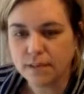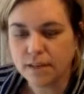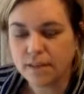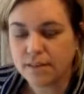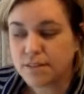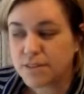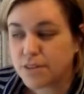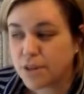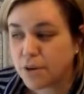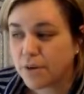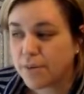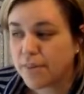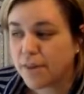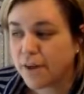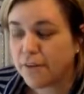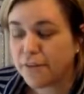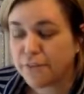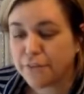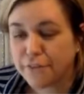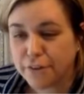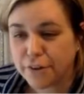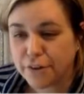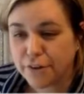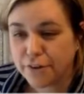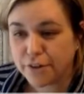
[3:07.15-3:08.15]
So
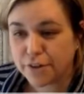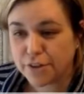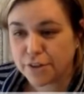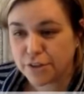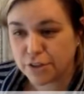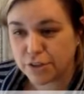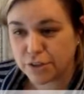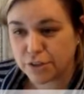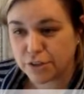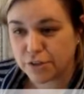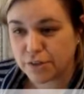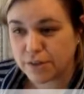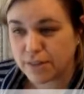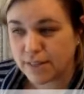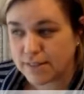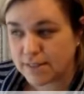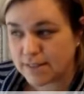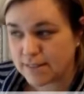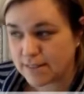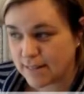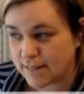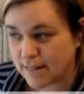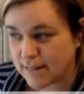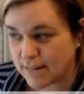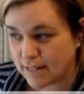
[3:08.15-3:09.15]
without further ado,
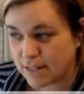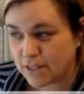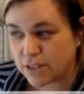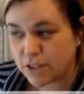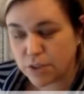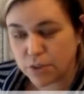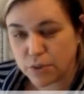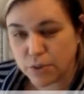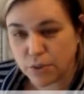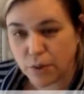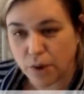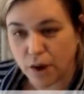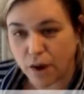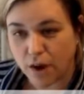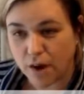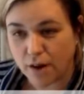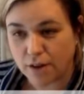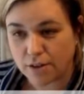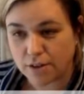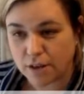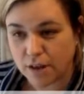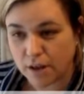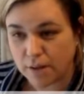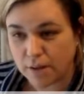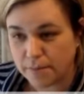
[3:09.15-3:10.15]
let's get into
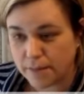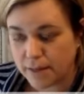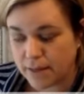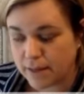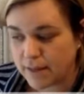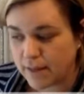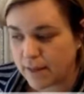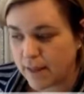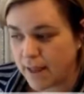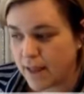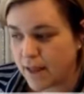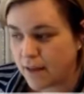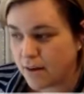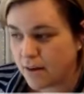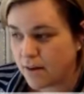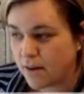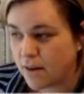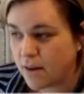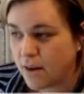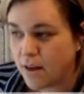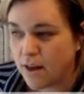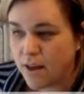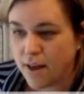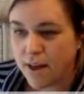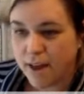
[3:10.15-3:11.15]
our topic in
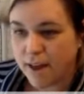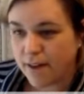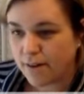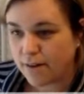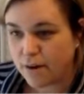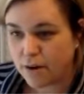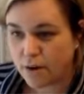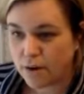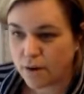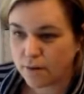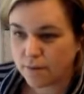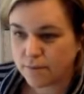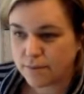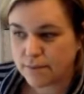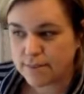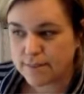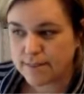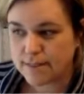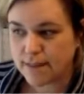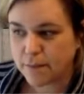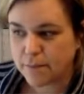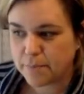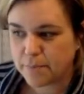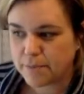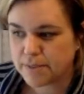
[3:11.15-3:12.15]
in our this
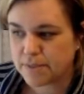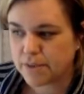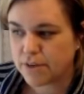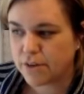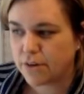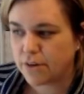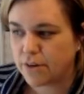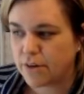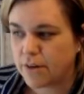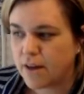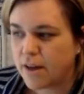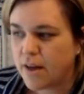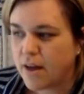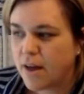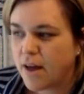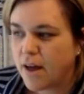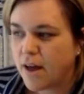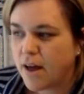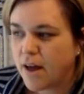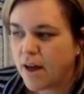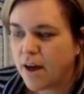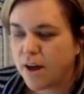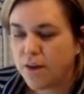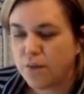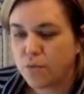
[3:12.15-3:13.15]
episode
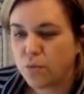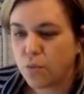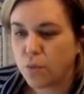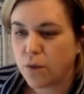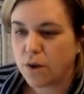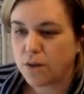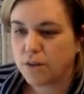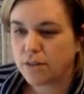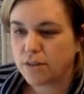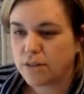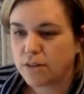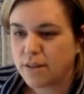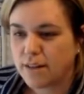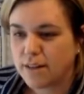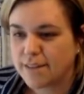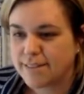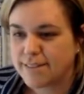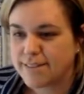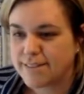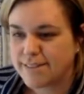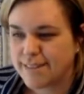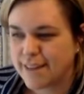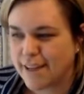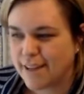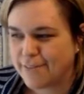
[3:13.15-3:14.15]
of
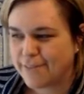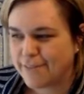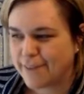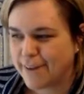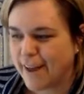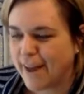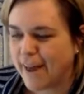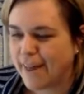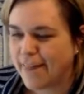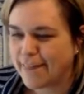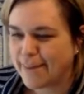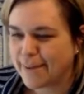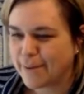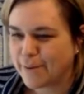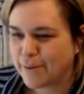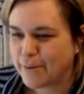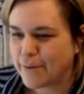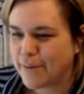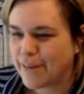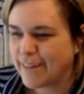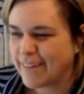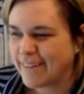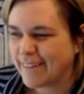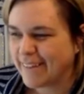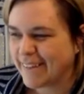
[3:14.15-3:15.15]
Wanderlust every other
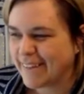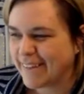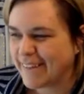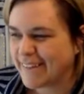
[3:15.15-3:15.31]
weekly.